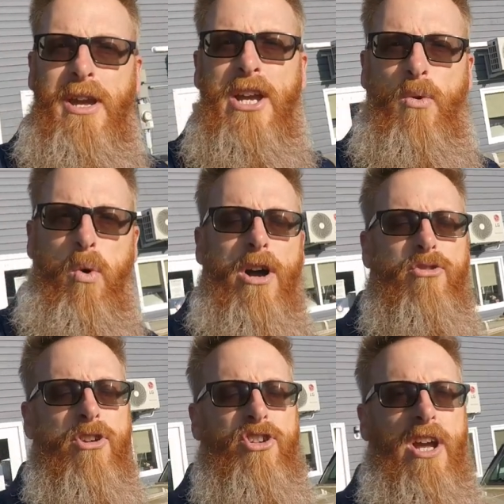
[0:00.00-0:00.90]
a
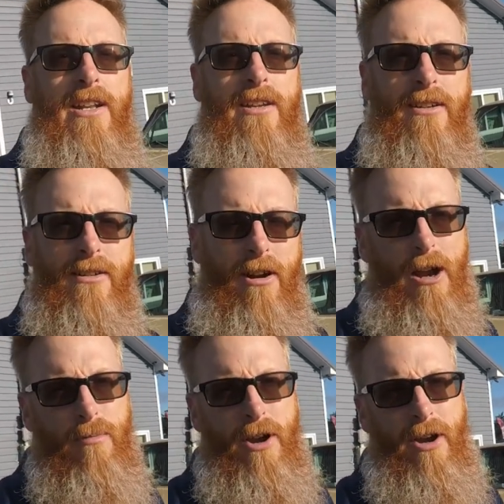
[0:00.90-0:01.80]
Quadrajet
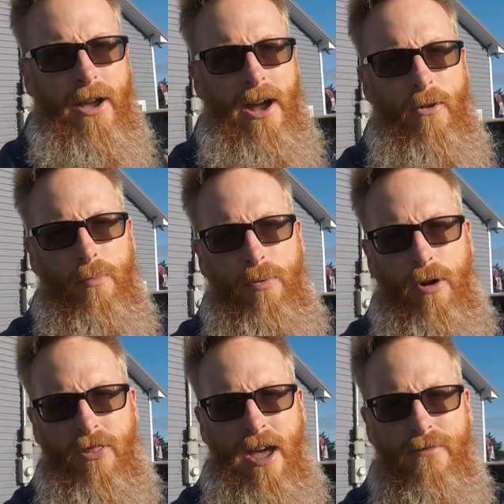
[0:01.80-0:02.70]
carburetor, and I will put
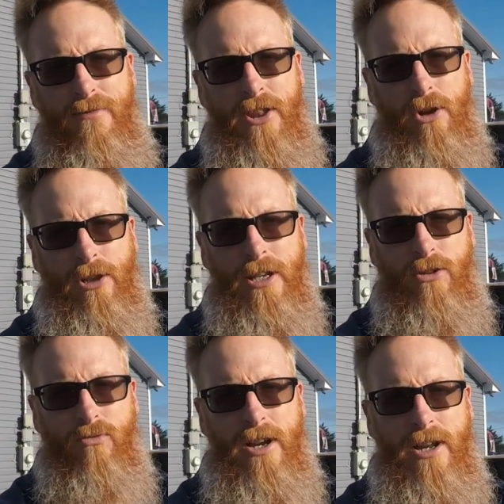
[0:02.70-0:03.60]
that video link
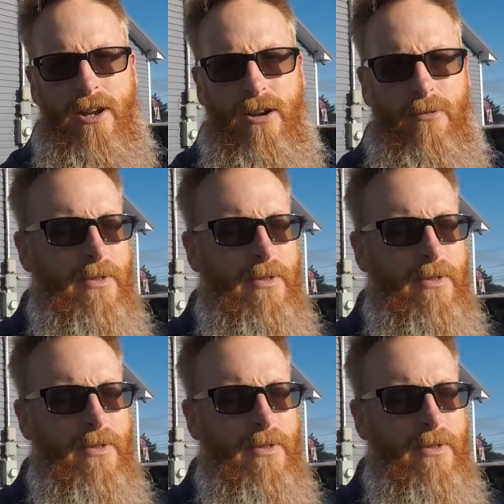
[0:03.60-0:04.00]
right here.